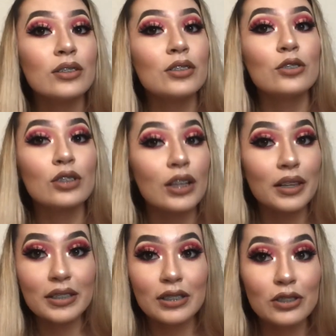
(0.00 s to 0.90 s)
you should
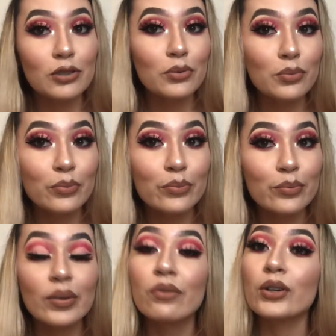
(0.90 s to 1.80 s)
listen to
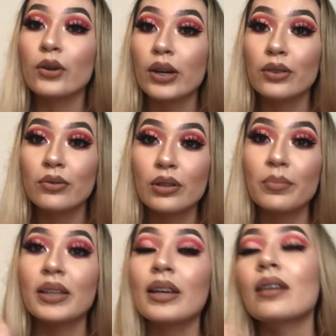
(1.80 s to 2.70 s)
if you're going through
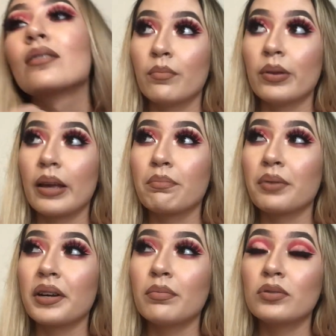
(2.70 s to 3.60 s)
something. But like,
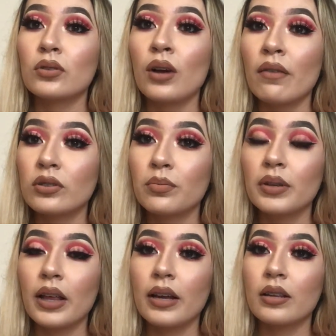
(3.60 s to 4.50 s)
breakups don't have to be
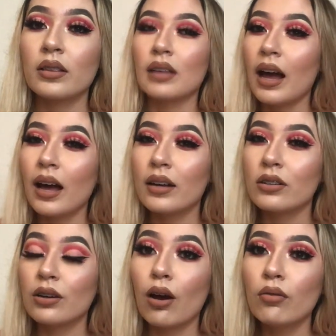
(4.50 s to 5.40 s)
like sad,
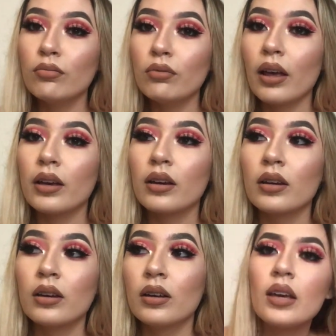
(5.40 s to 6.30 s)
you know? Like,
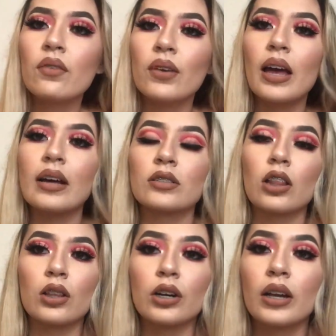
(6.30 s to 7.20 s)
think of it as a
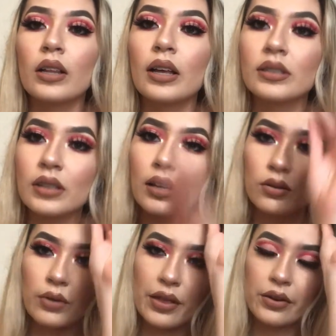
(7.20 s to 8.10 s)
learning lesson
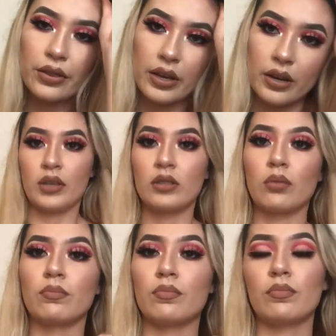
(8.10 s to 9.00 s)
rather than
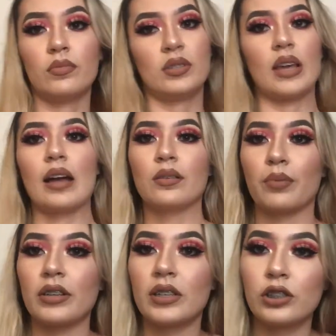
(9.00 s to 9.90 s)
some sad,
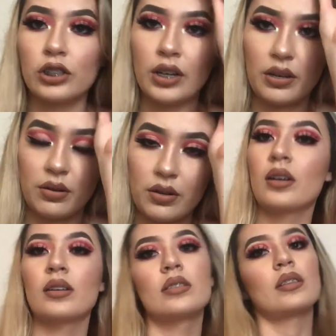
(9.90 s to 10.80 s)
depressing shit.
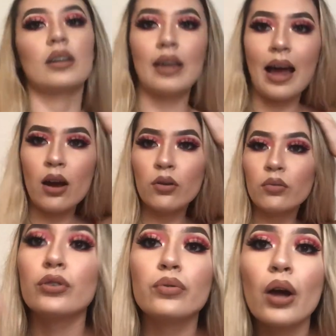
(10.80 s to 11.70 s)
Because now
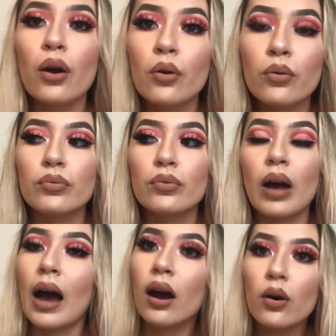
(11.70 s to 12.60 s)
you know
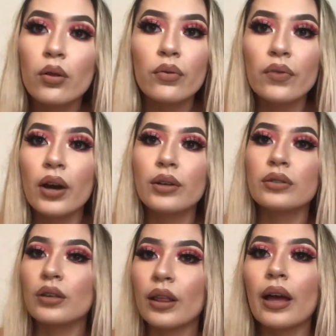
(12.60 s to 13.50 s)
how the fuck
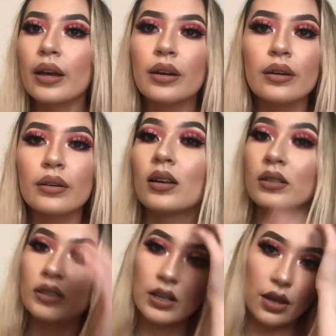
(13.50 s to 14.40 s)
to like
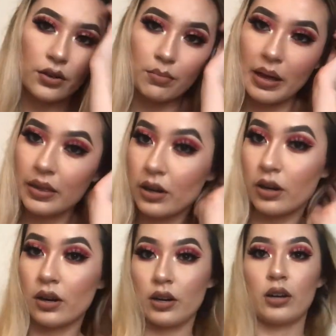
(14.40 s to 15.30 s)
see other men that
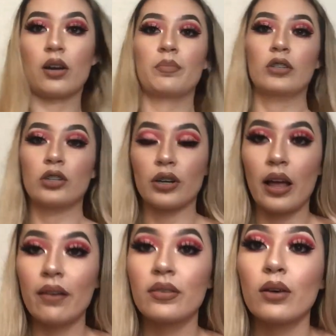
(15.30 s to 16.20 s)
are gonna come into your
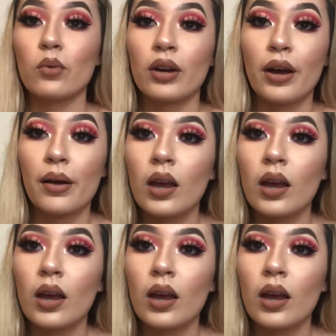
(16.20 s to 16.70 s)
life that wanna